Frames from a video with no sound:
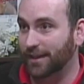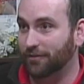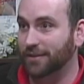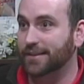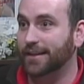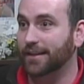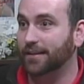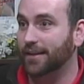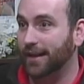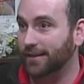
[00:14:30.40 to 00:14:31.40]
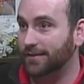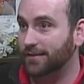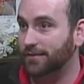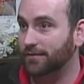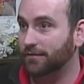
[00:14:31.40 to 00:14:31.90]
17
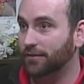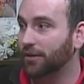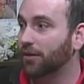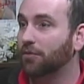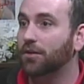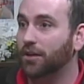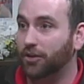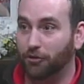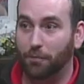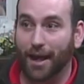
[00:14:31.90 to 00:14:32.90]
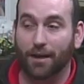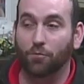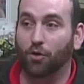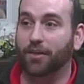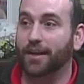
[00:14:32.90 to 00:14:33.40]
that's, you know, you pay
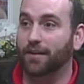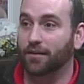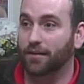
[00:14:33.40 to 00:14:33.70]
more than